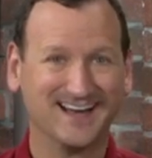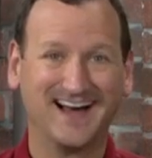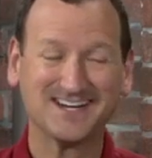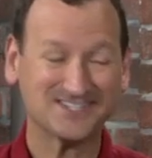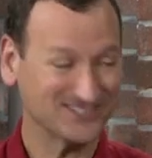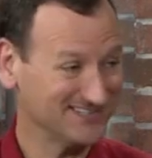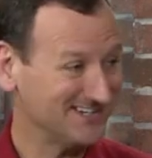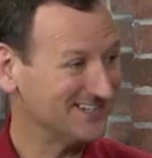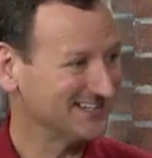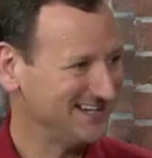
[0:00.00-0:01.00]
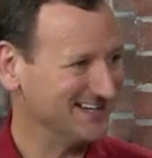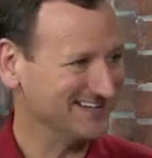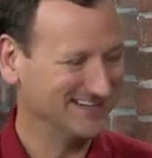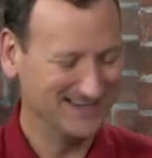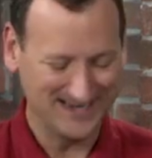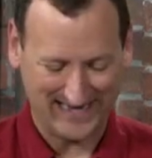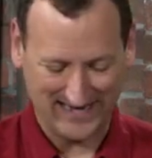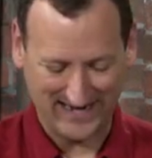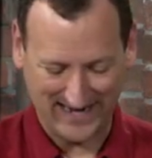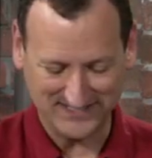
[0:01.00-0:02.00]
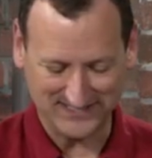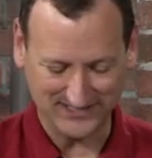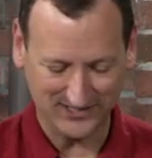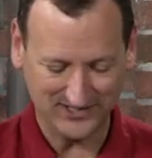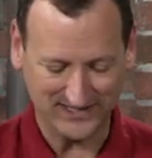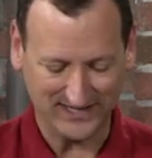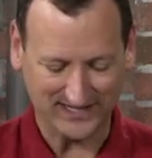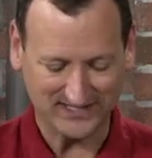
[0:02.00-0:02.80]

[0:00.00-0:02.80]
I should log in. And I did log in.